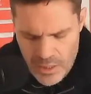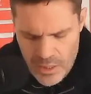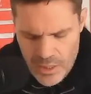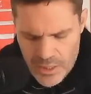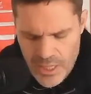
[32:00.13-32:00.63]

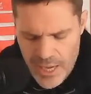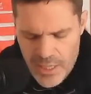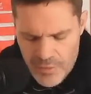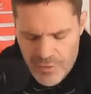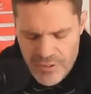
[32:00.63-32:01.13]
And again,
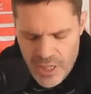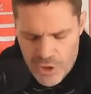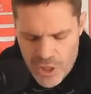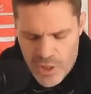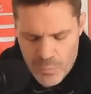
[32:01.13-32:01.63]
very
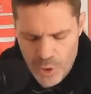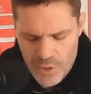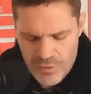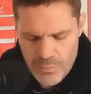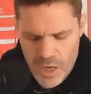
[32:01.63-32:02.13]
interesting
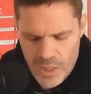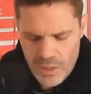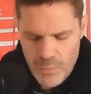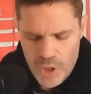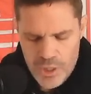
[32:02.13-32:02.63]
point from Mark
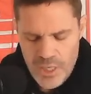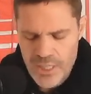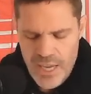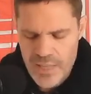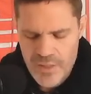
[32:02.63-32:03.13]
Lamont. And
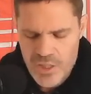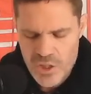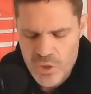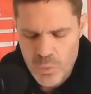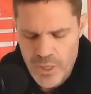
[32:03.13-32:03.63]
again, this
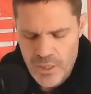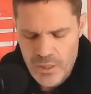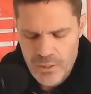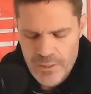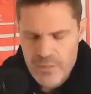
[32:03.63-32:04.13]
is
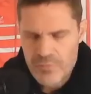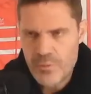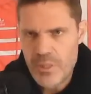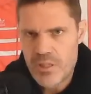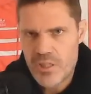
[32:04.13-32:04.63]
where,
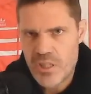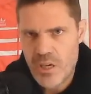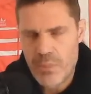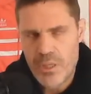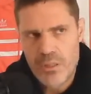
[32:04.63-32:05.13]
for me, the
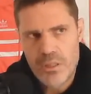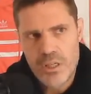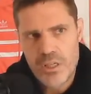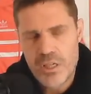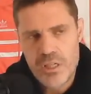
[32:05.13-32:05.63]
statement
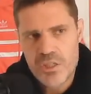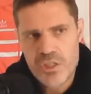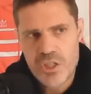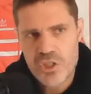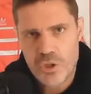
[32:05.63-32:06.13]
is
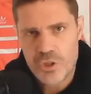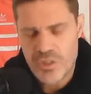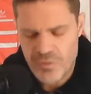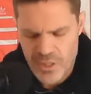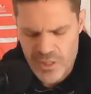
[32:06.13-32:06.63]
just not
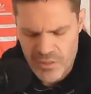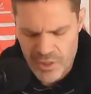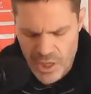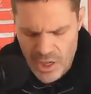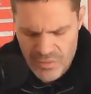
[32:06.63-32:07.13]
definitive
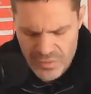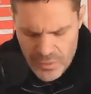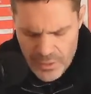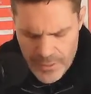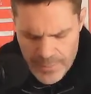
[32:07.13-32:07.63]
enough.
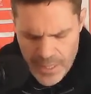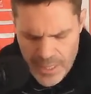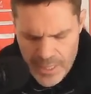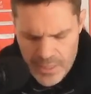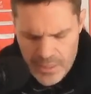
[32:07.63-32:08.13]

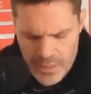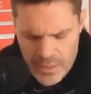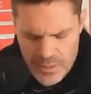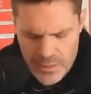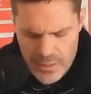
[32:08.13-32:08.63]
And
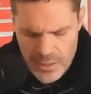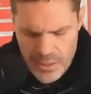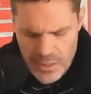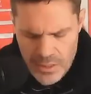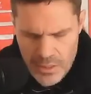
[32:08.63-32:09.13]

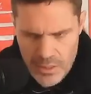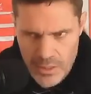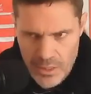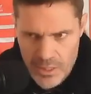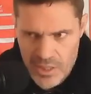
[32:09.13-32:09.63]

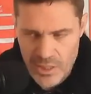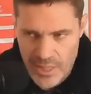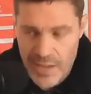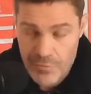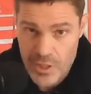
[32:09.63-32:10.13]
it's
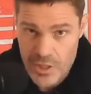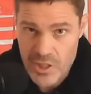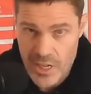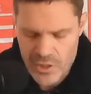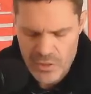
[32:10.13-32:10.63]
left this
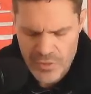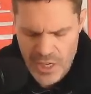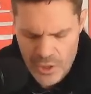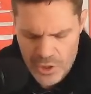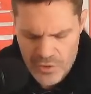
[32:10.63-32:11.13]
sense of
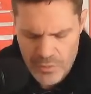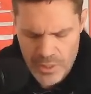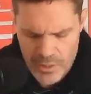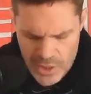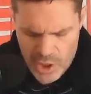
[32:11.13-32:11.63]
chaos for
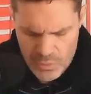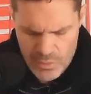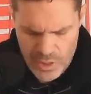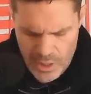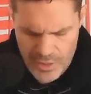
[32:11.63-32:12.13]
me. And
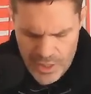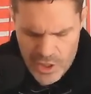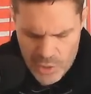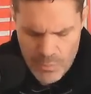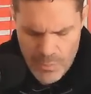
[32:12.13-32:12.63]
I think
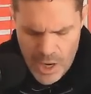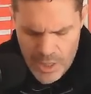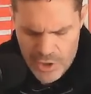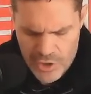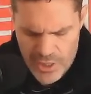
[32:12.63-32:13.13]
this is what
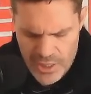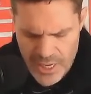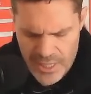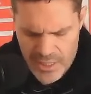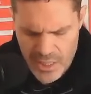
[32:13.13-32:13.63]
Mark is trying to
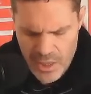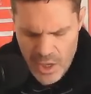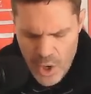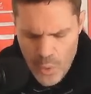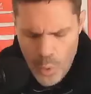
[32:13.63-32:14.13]
get at.
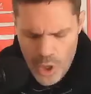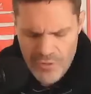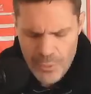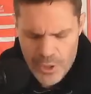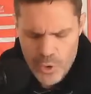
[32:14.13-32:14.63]
What
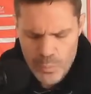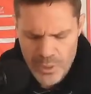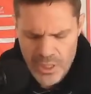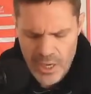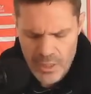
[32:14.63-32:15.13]
if we do
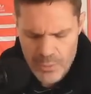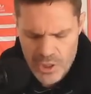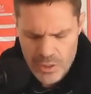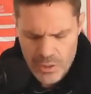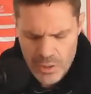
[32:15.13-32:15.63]
beat
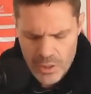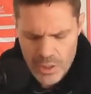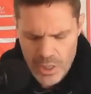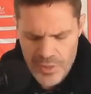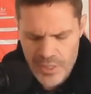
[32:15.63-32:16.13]
Hibs
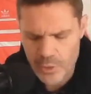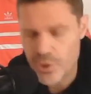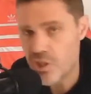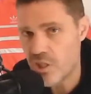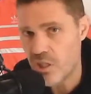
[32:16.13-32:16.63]
and then
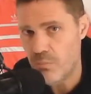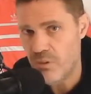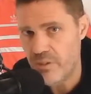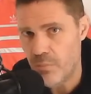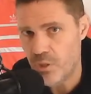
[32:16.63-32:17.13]
lose to St
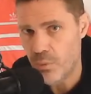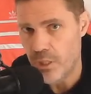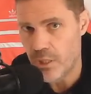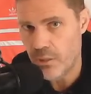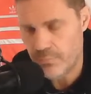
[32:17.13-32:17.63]
Mirren
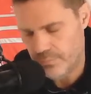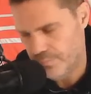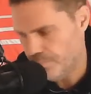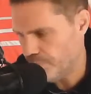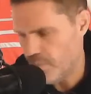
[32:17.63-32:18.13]
midweek?
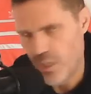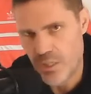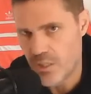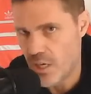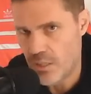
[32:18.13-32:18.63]

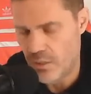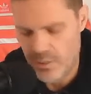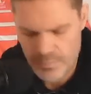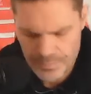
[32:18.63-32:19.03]
Exactly.